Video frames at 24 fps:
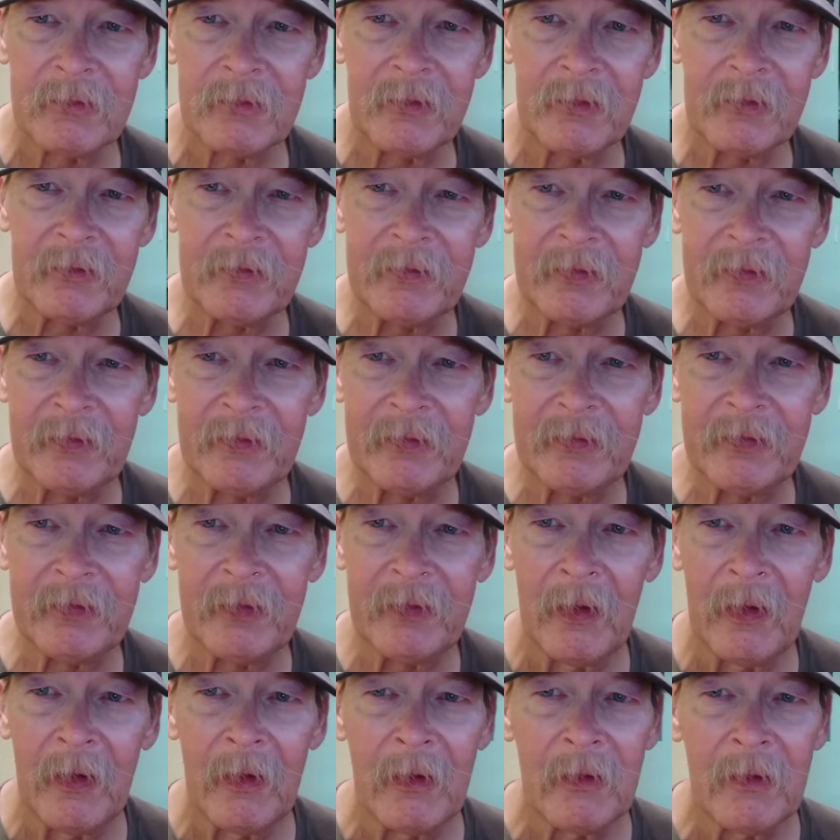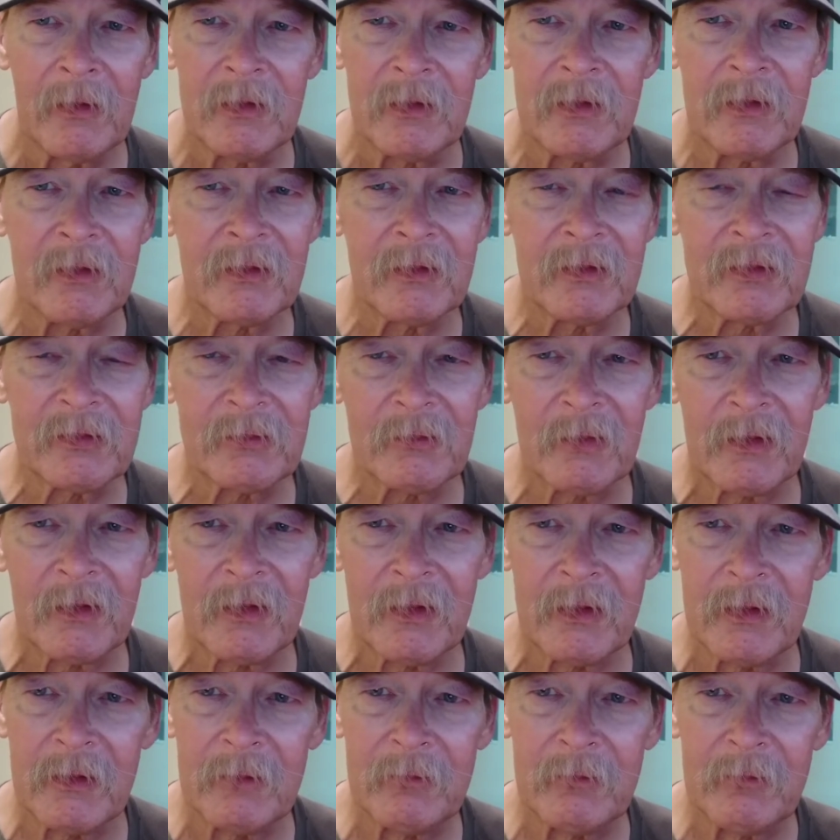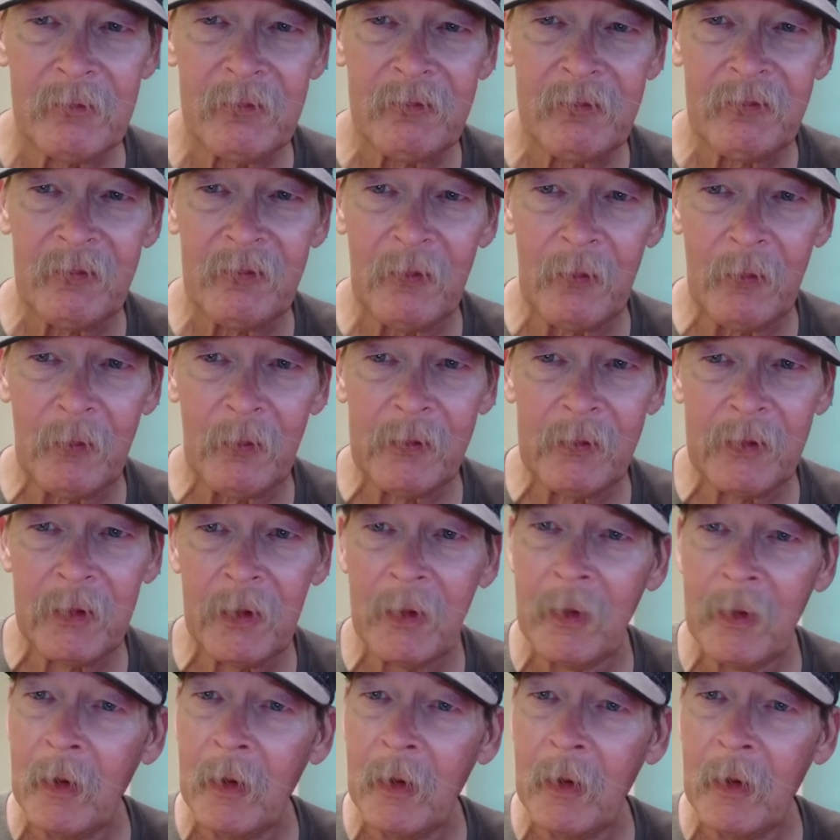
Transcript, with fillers: versus using one of them VOOC